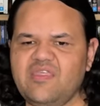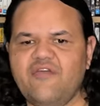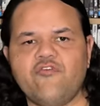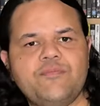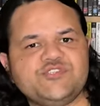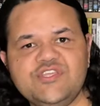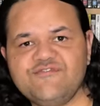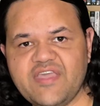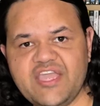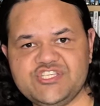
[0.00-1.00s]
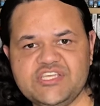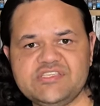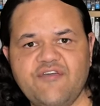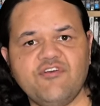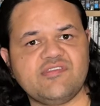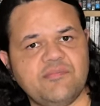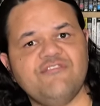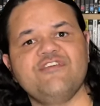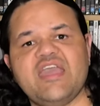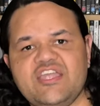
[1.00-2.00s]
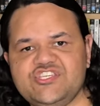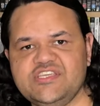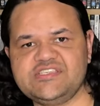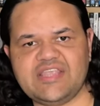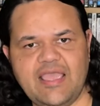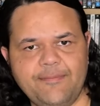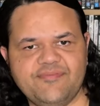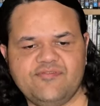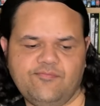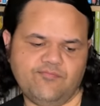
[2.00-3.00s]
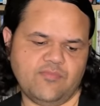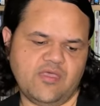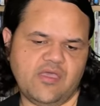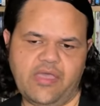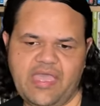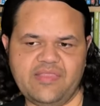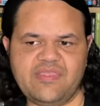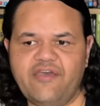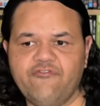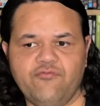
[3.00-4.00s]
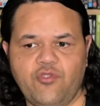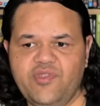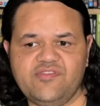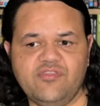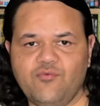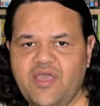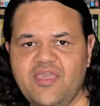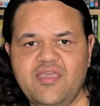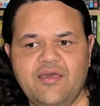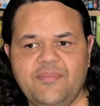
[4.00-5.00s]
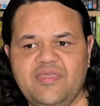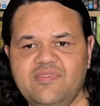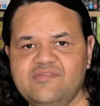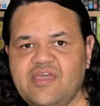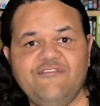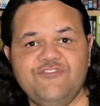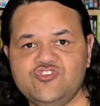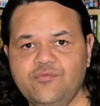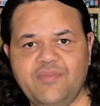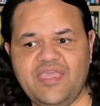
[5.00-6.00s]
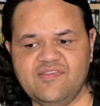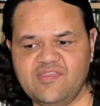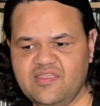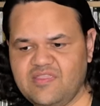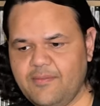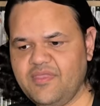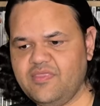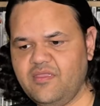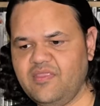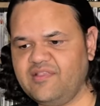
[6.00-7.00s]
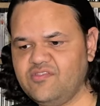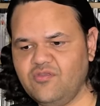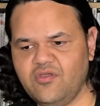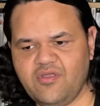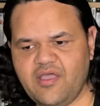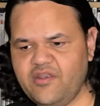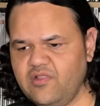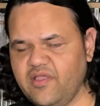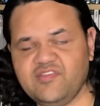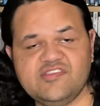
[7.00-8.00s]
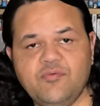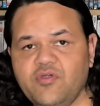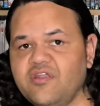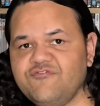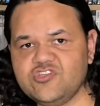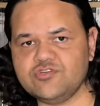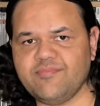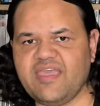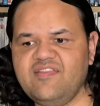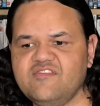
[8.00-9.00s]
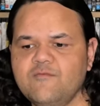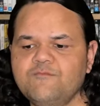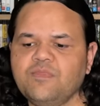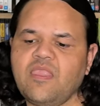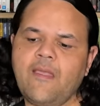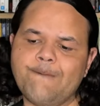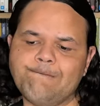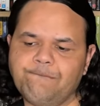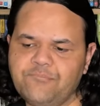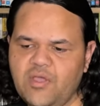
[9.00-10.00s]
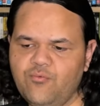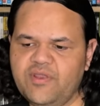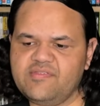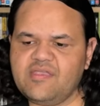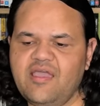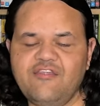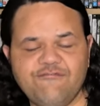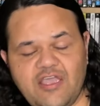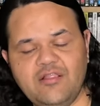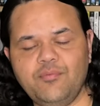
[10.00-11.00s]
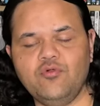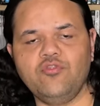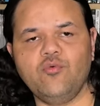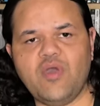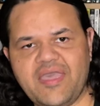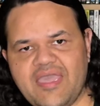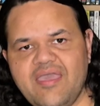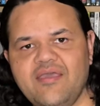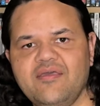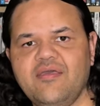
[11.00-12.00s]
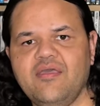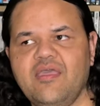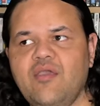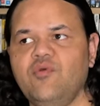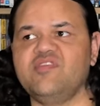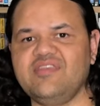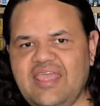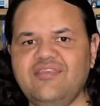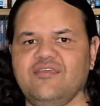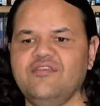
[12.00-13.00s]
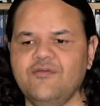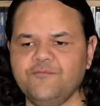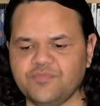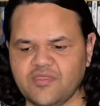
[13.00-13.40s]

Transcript: The other option is V H S. I've got some of the V H S tapes, and the other, the rest of the way, I mean, there's unofficial means to get them, and that's not, I don't like to support unofficial means, but when it's unavailable the way it was intended,